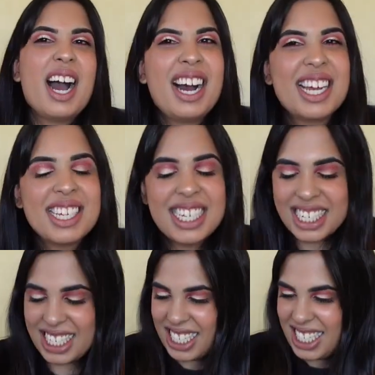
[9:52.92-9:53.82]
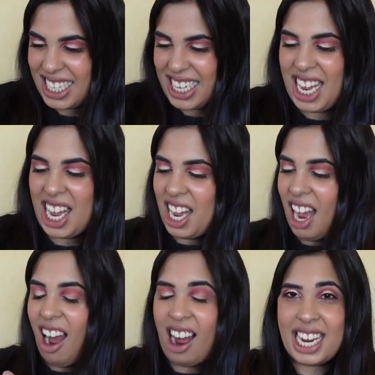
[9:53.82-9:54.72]
but I,
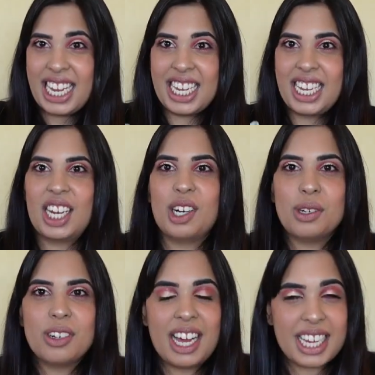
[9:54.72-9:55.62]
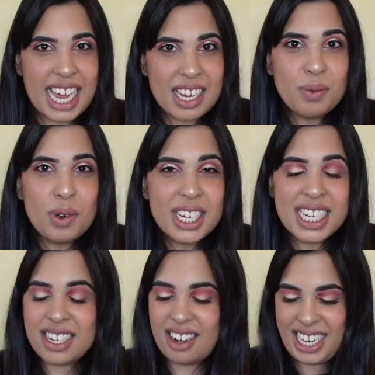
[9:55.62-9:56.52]
I again
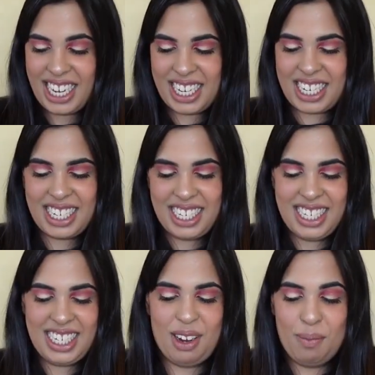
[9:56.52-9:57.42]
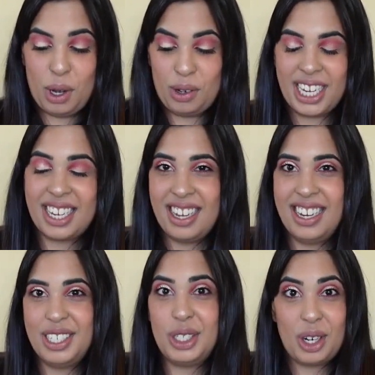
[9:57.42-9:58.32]
wanted like
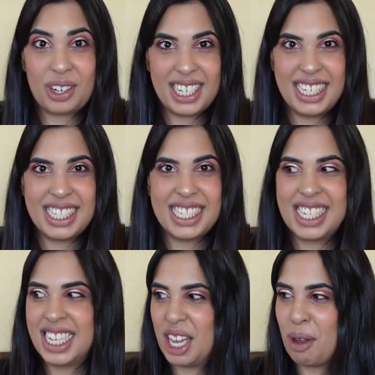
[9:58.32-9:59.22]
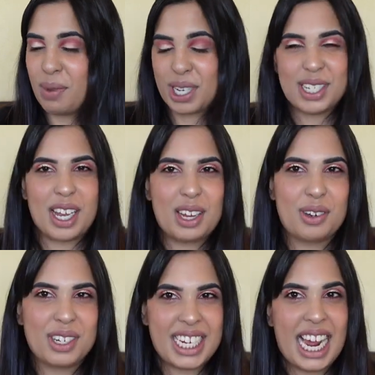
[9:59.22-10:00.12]
multi-coloured joggers because I
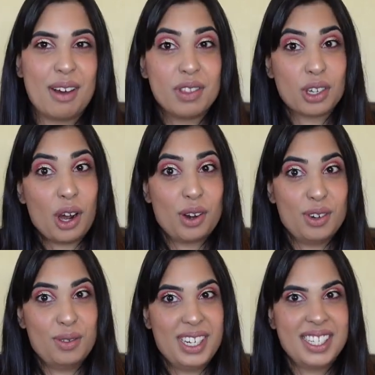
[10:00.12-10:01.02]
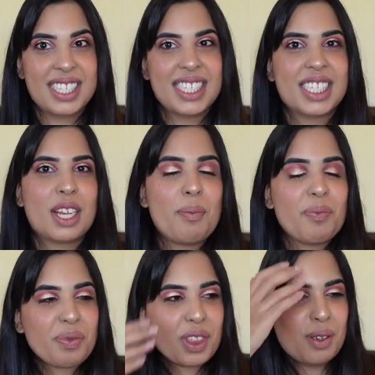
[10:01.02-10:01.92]
already have the coral ones.
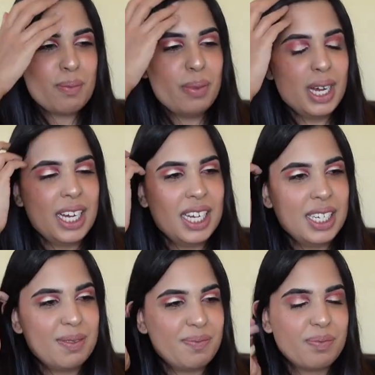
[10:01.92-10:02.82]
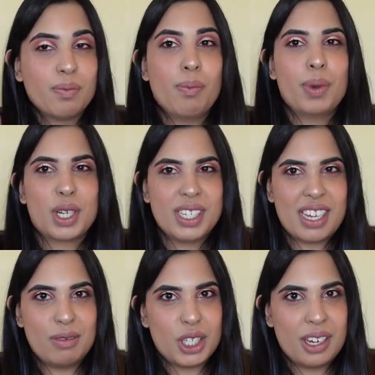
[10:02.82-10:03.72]
But because
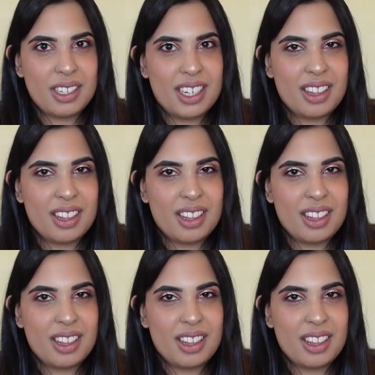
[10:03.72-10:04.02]
I've showed